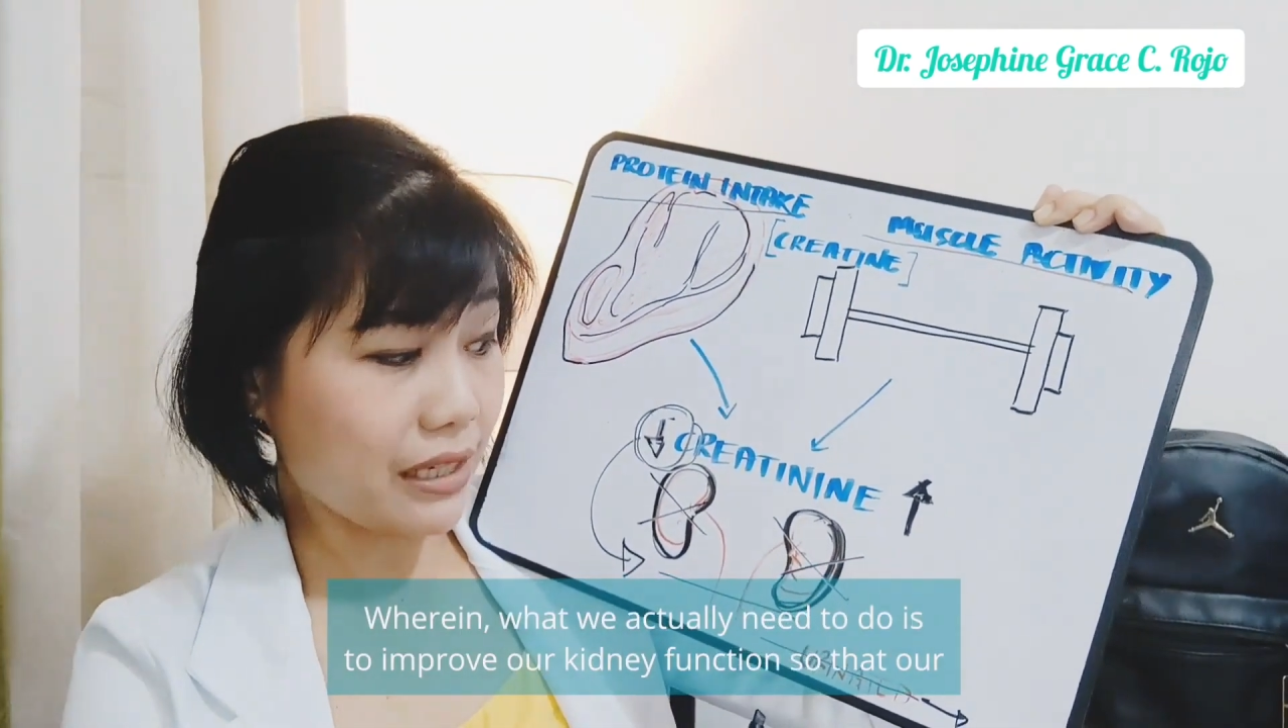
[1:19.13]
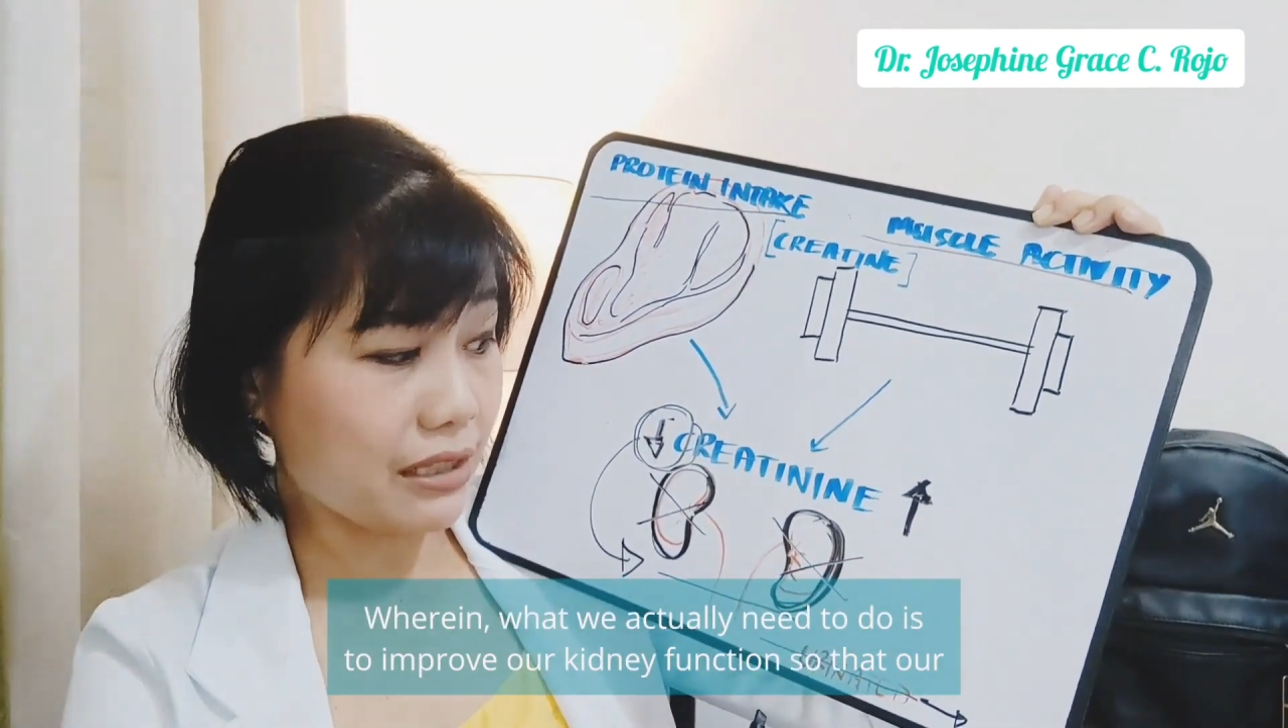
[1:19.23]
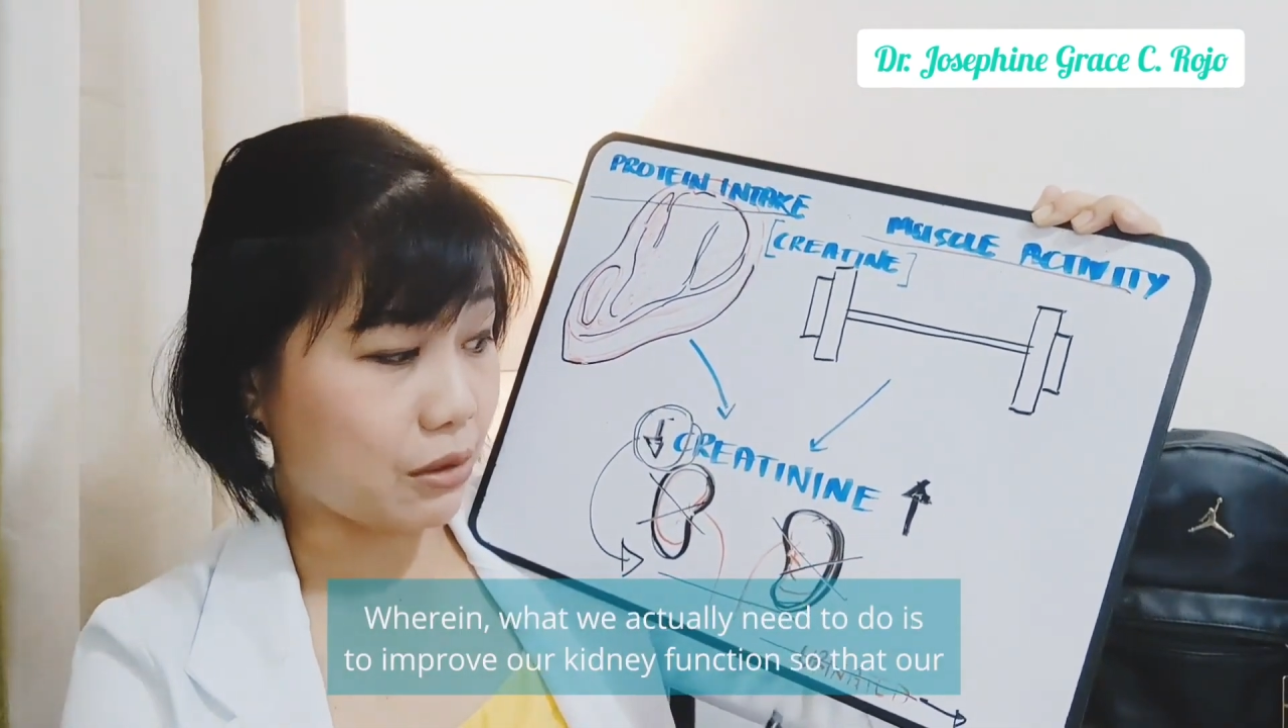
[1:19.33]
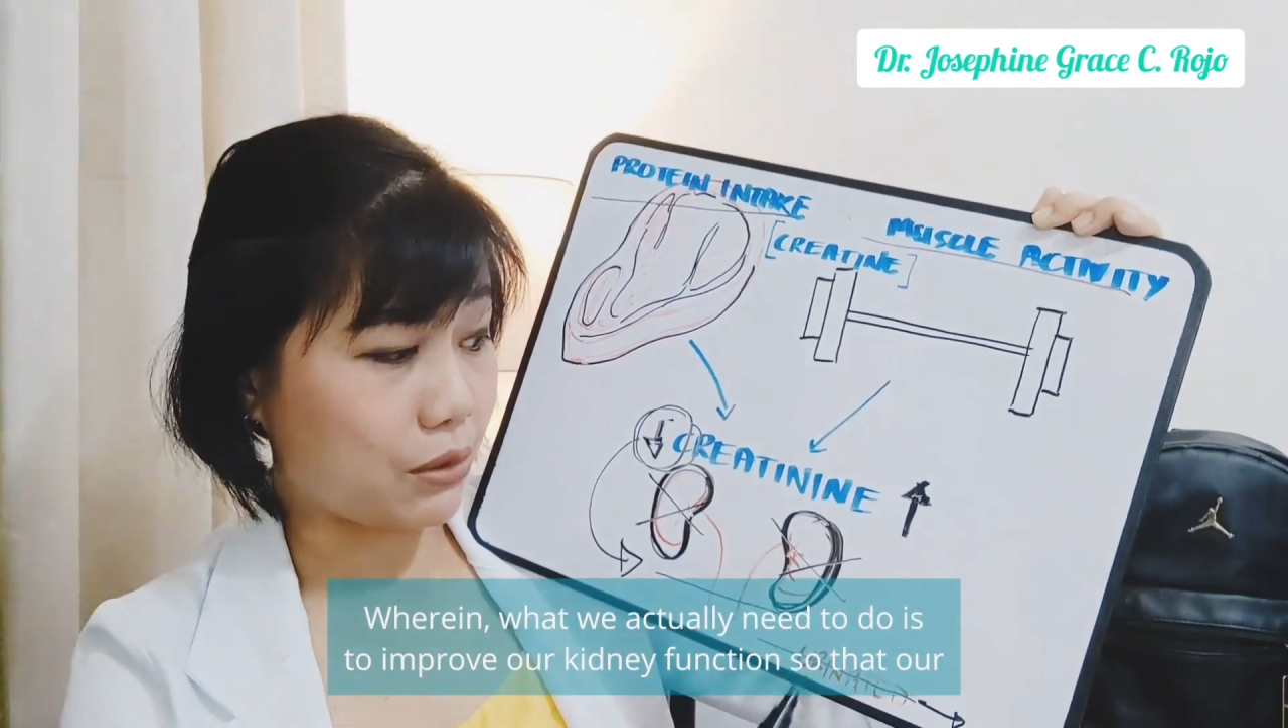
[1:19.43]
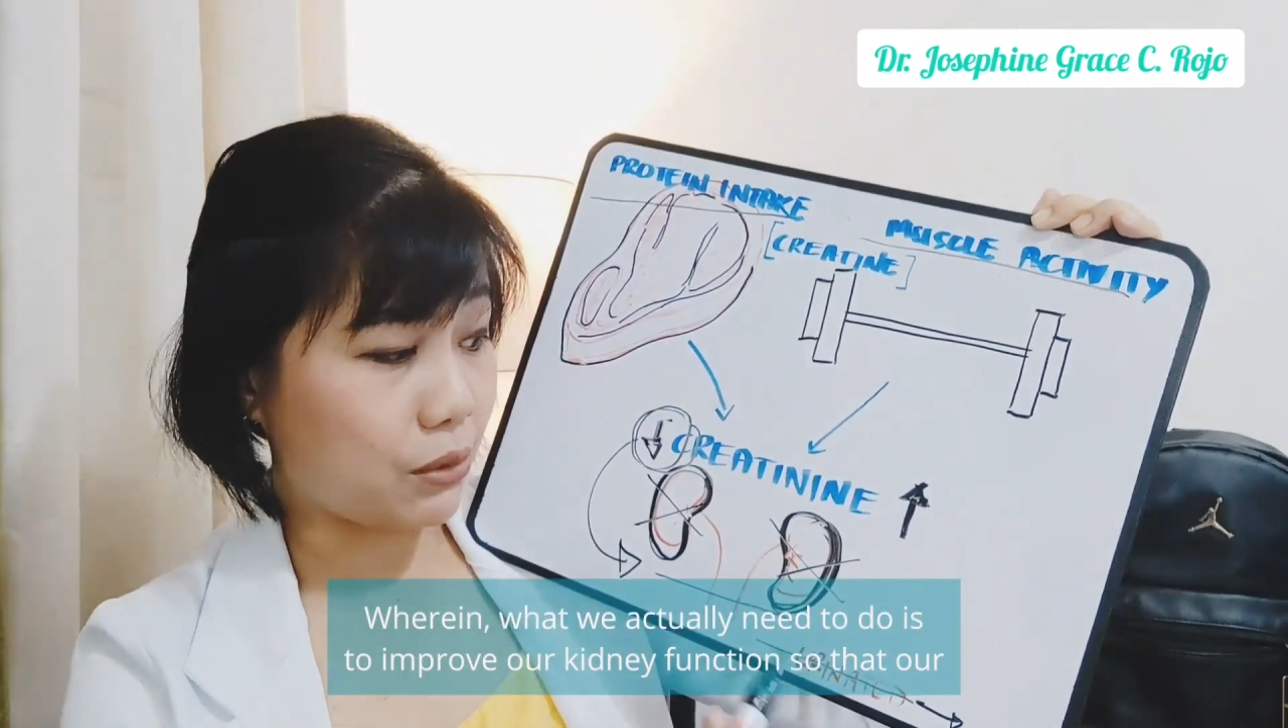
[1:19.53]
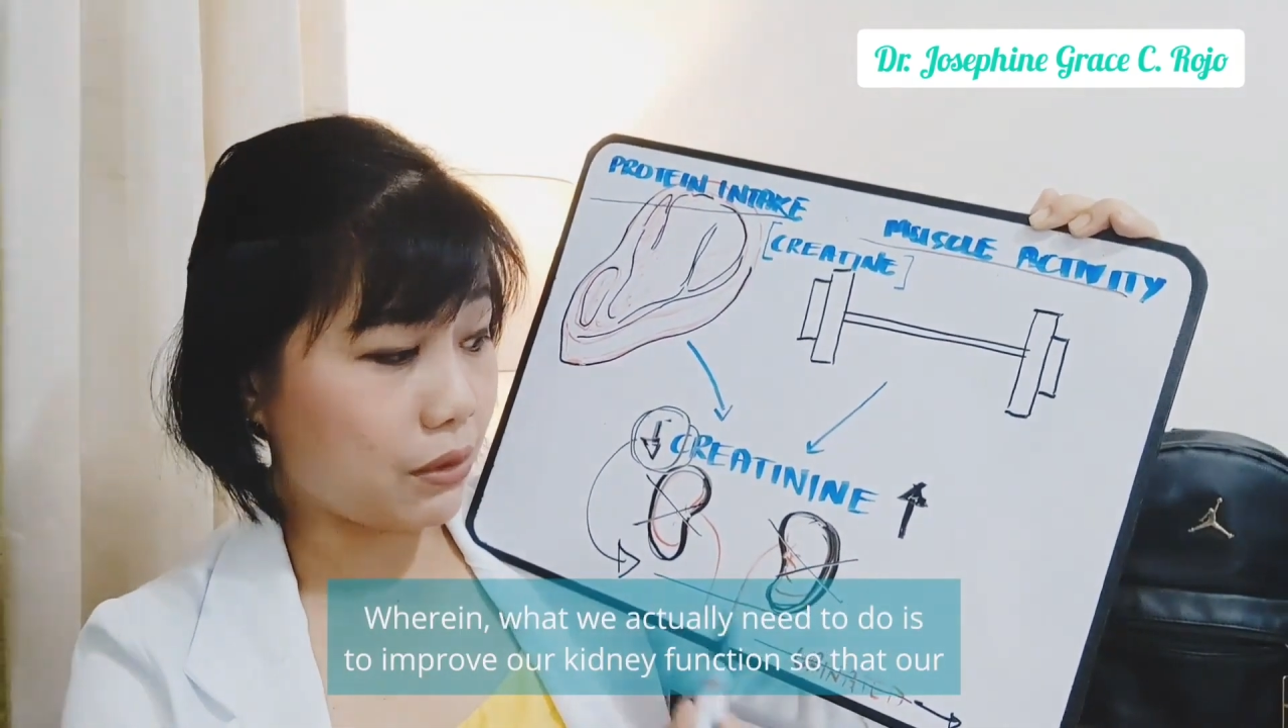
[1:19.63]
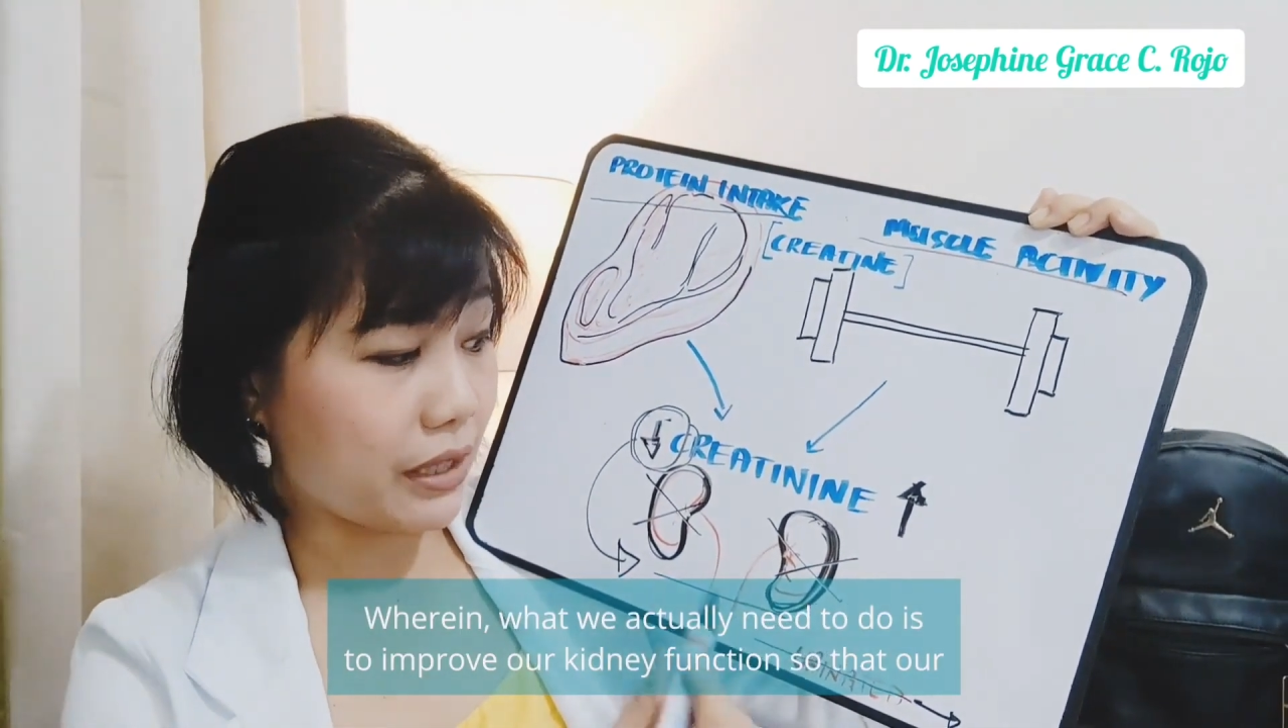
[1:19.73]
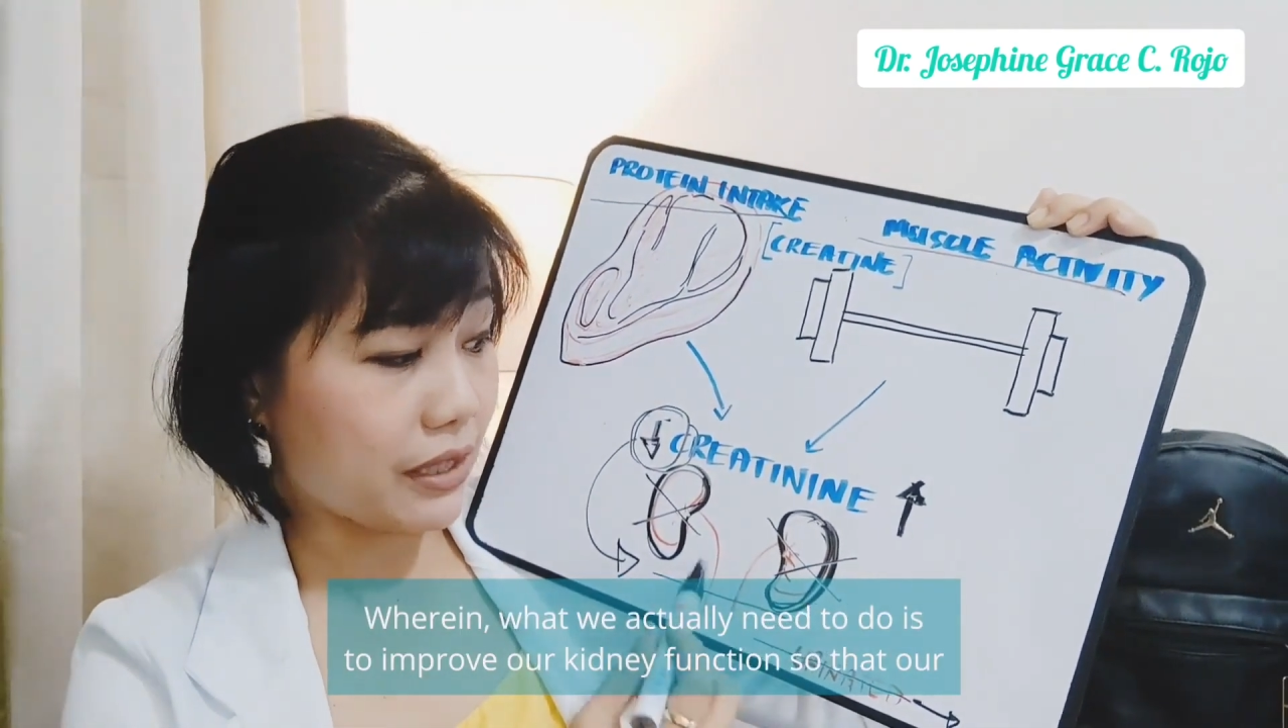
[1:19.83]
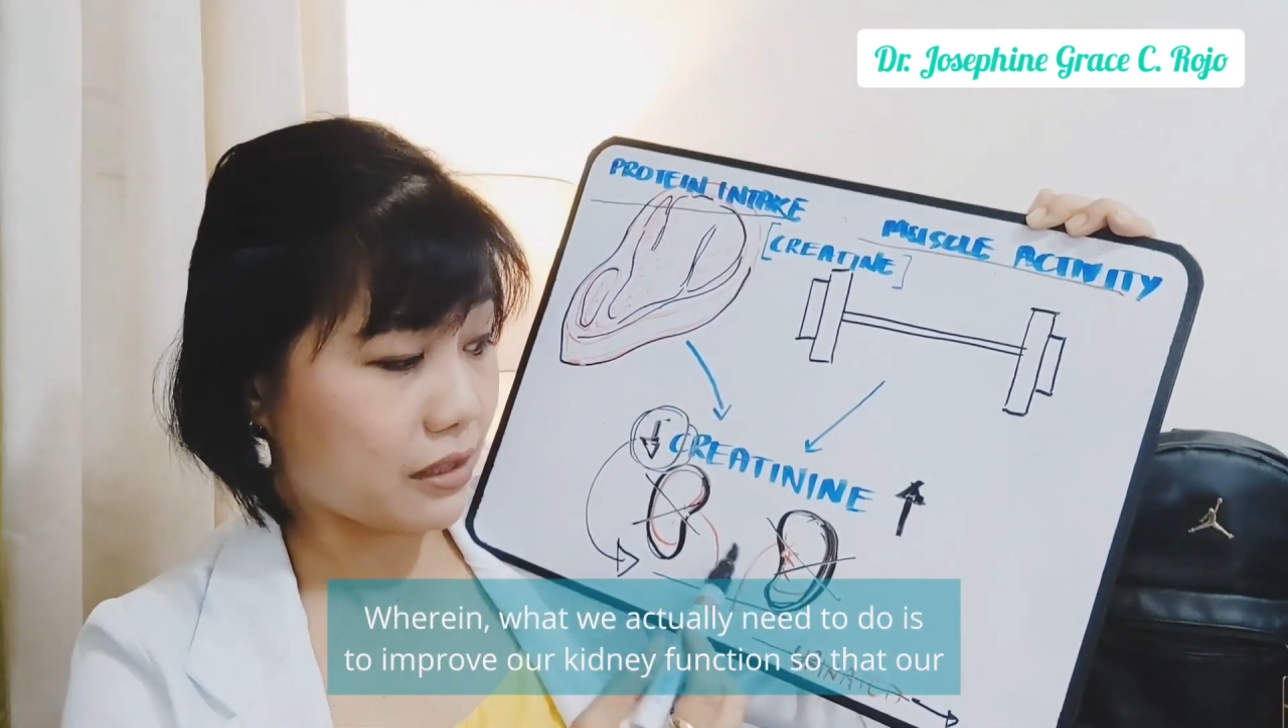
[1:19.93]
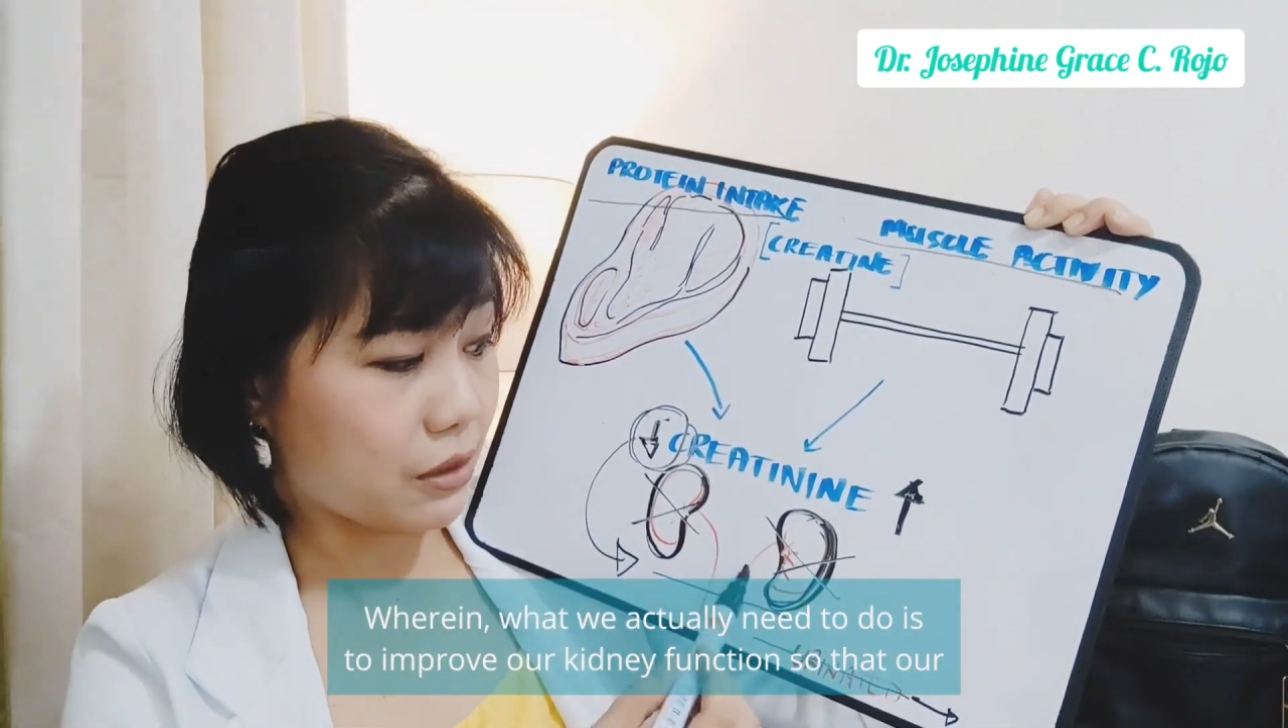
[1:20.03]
need to do is